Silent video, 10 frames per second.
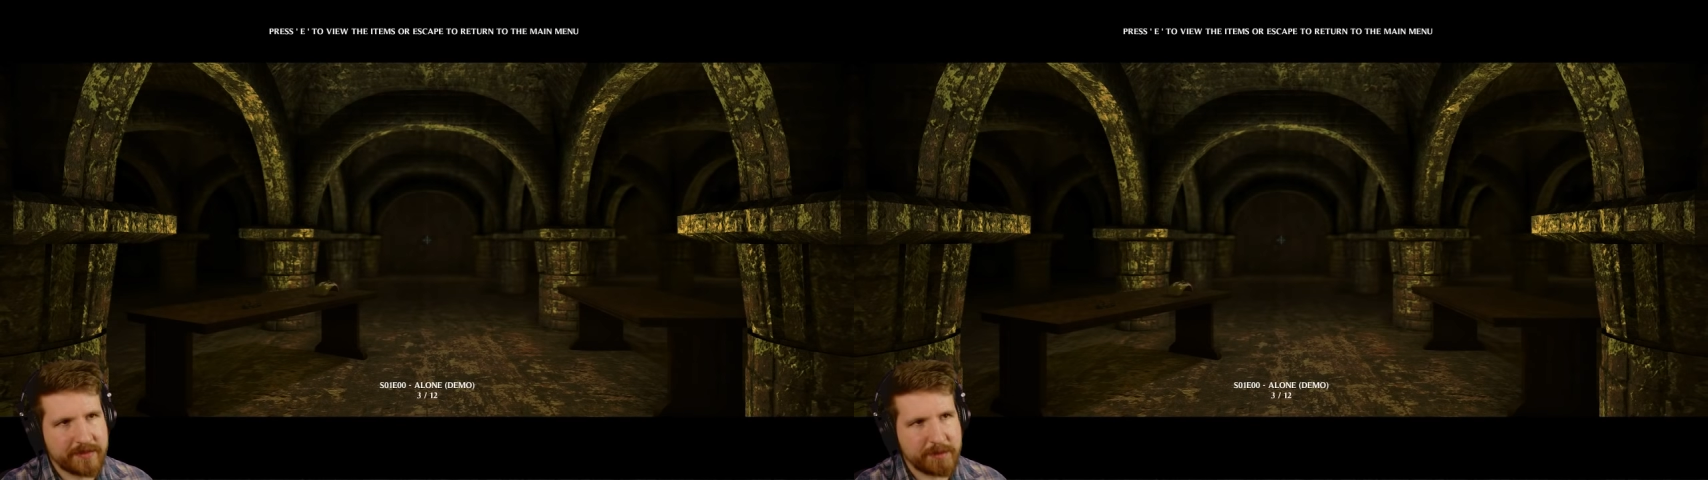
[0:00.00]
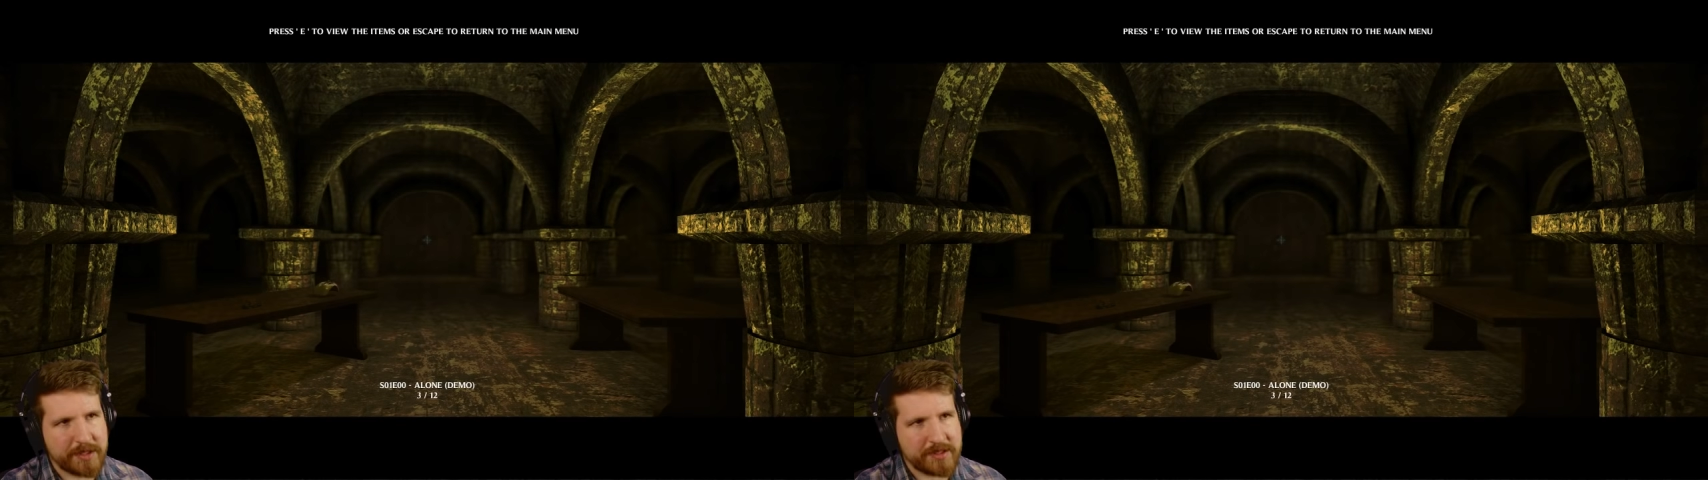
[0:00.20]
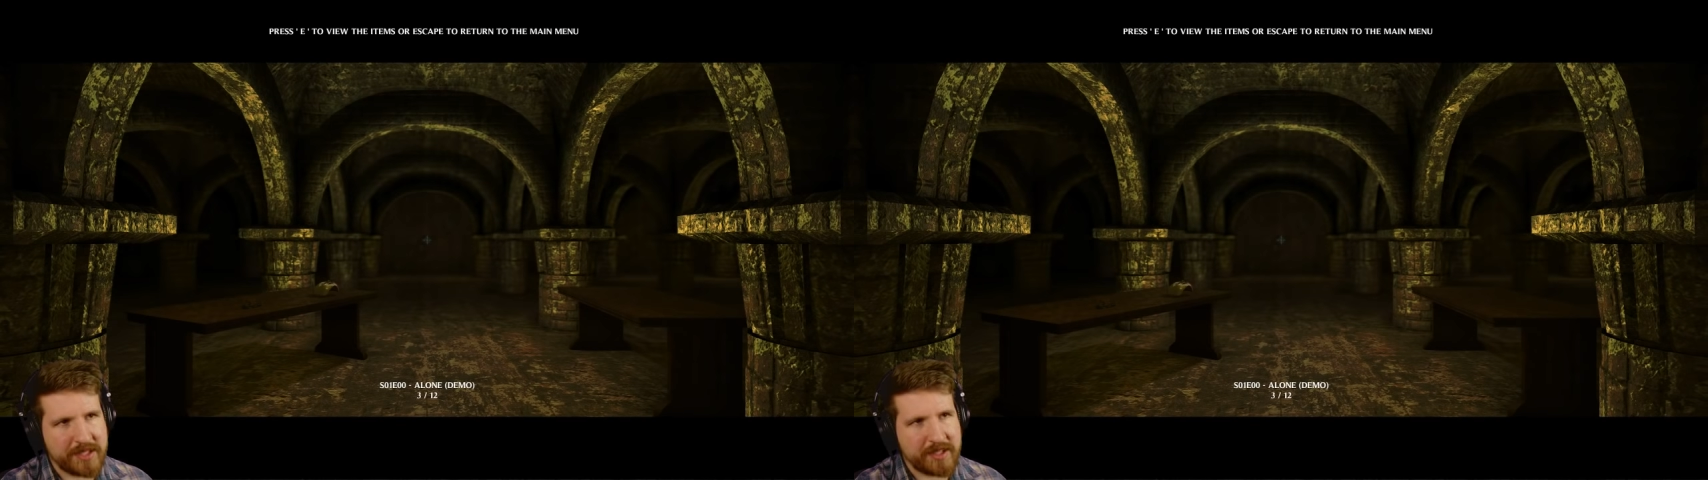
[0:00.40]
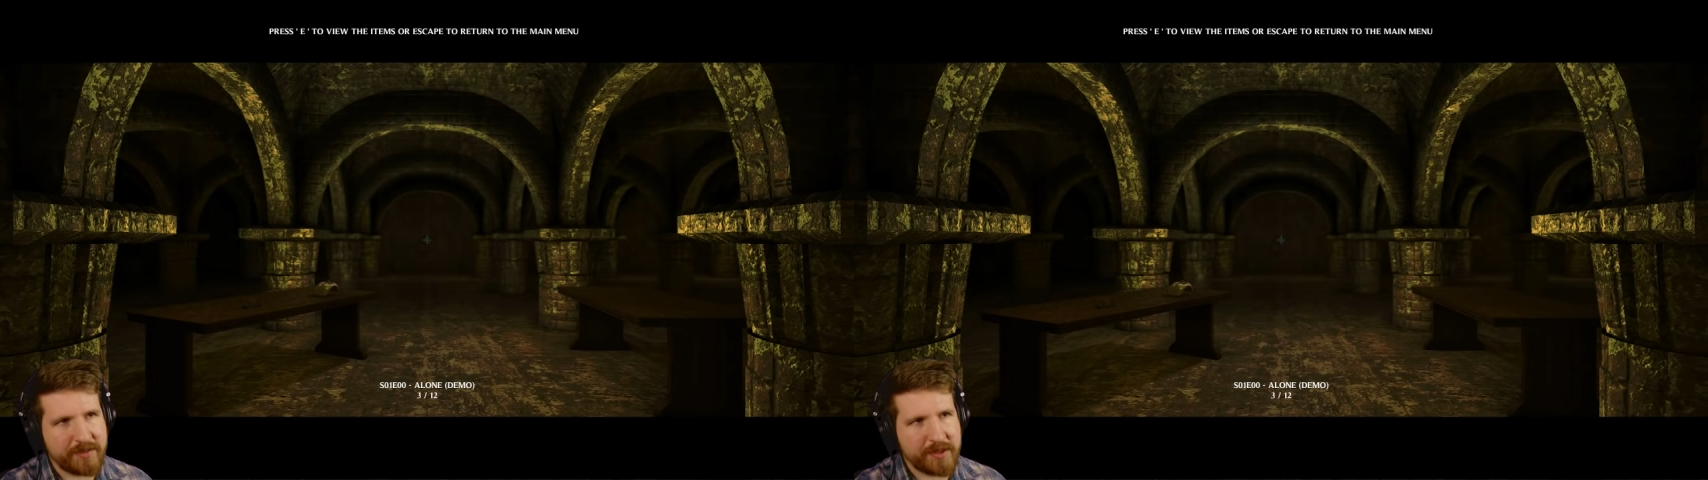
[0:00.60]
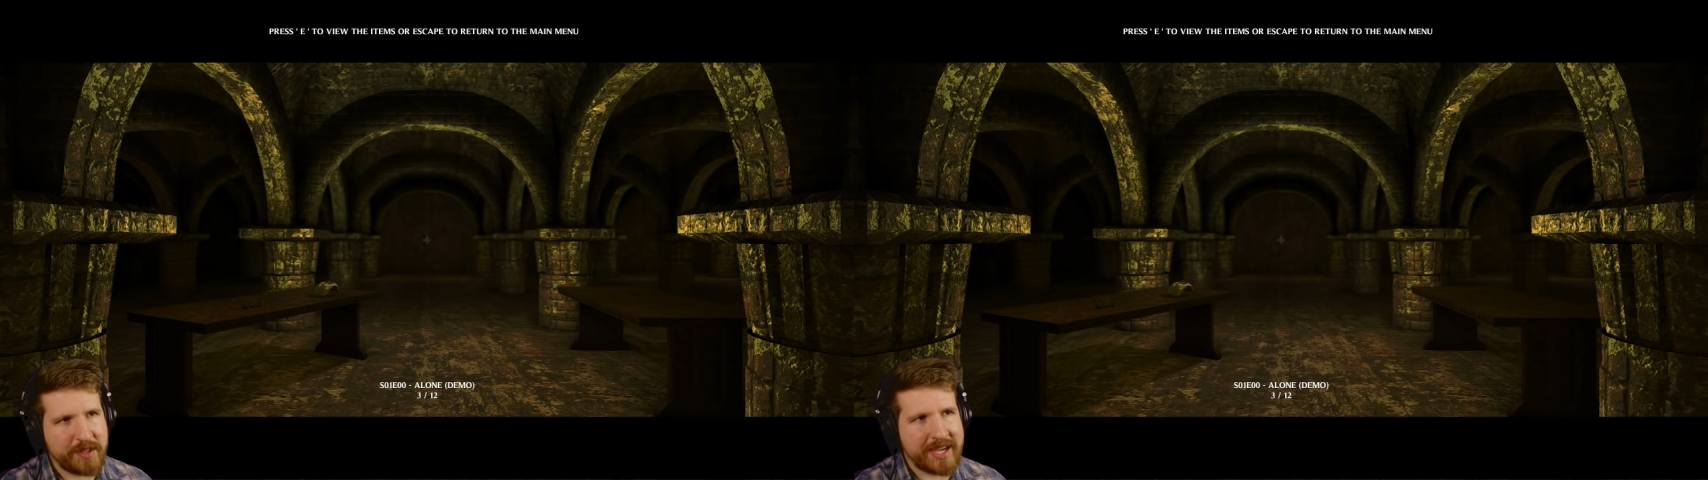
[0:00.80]
Press E to
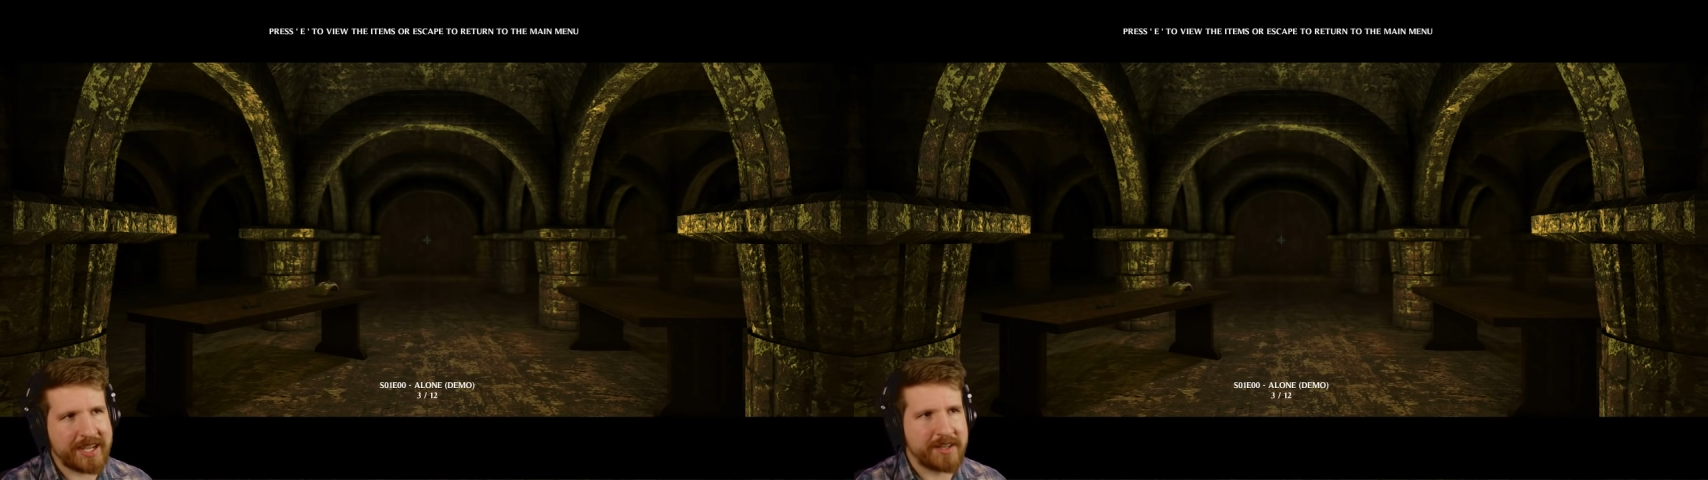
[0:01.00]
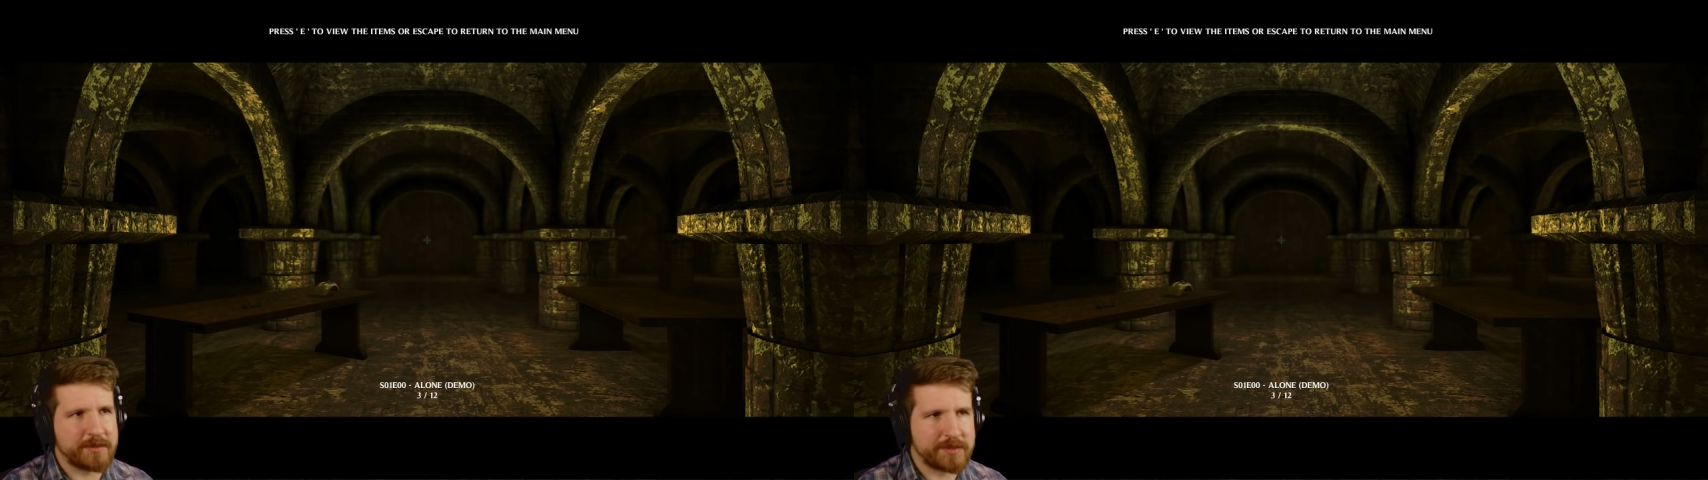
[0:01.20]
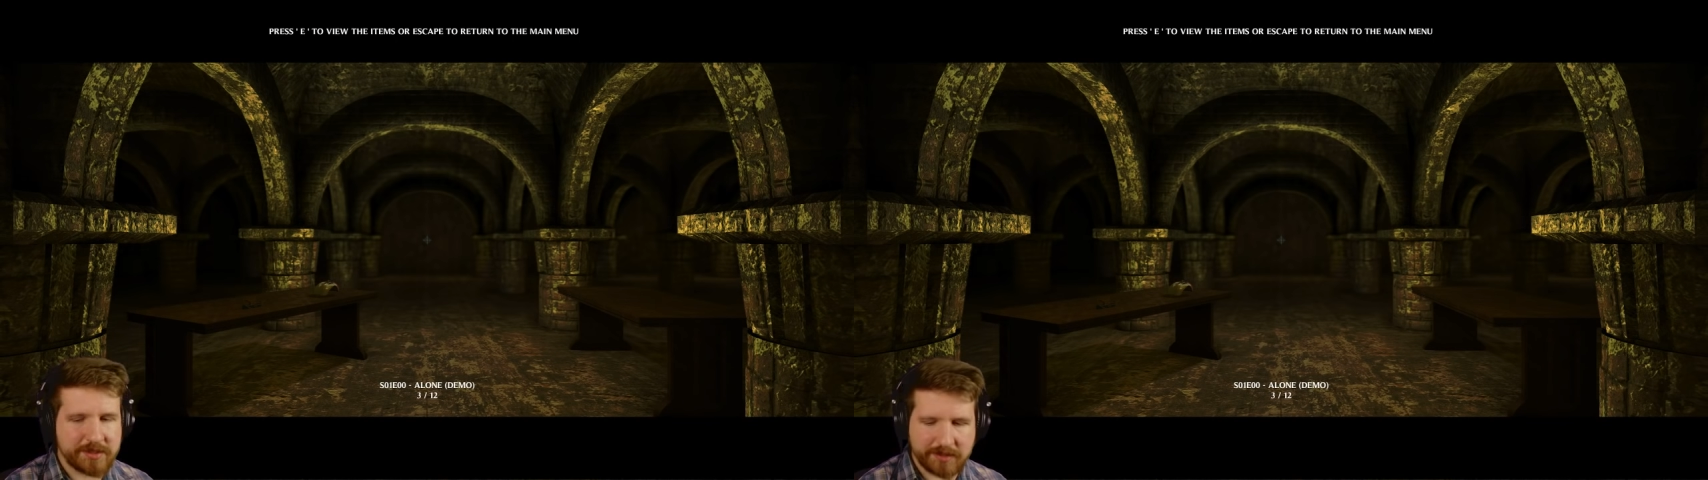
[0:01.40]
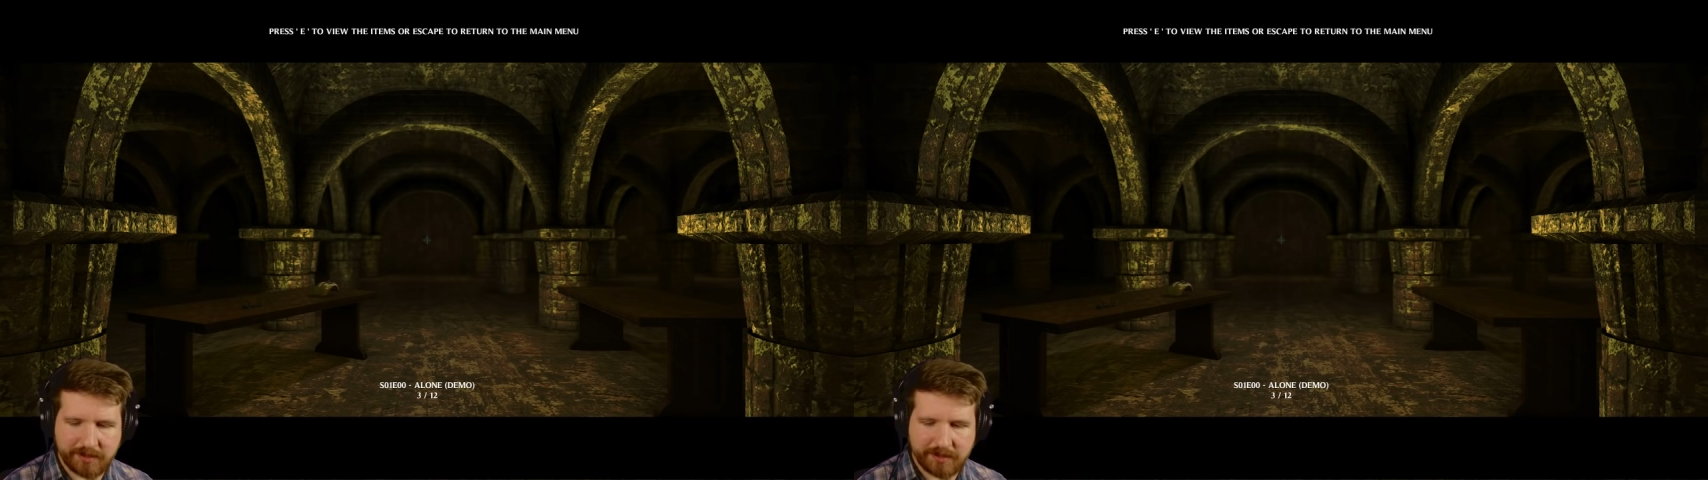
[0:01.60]
view the items.